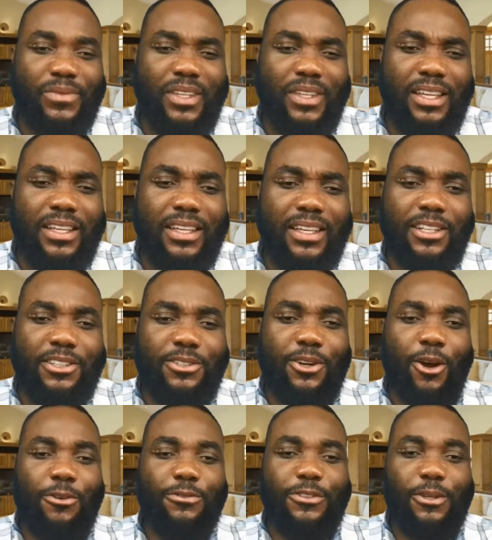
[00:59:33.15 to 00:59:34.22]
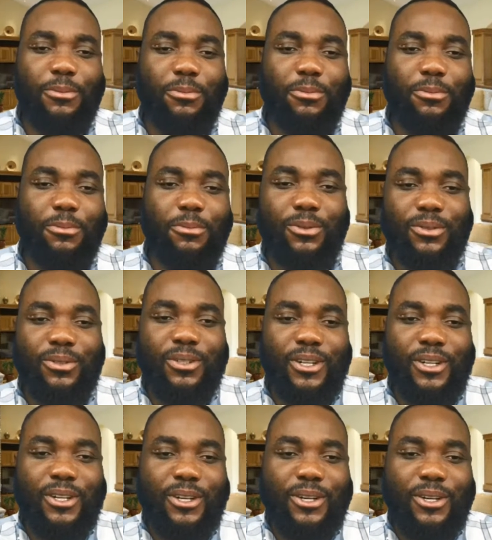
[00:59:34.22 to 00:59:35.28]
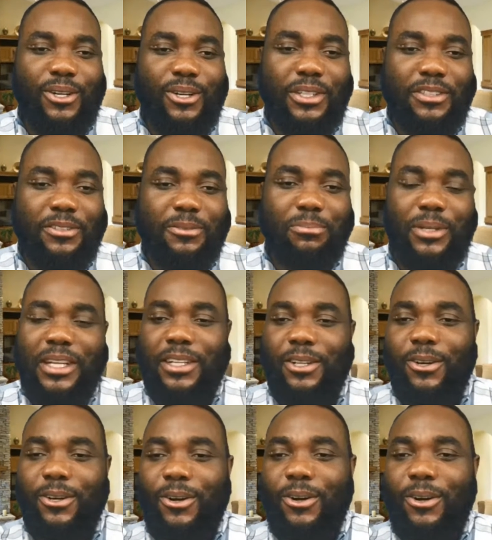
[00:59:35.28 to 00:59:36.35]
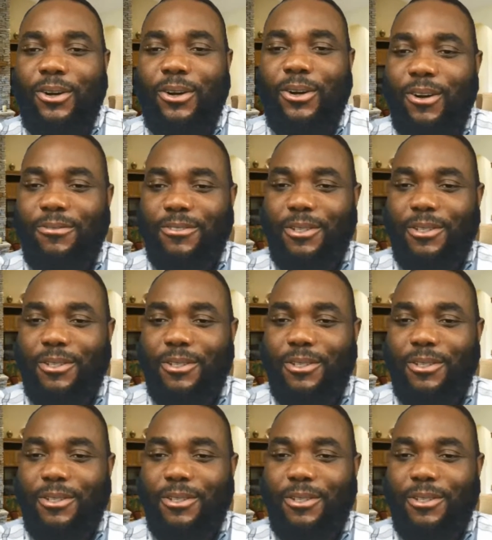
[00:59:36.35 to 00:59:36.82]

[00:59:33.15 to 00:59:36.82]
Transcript: Get comfortable with being uncomfortable.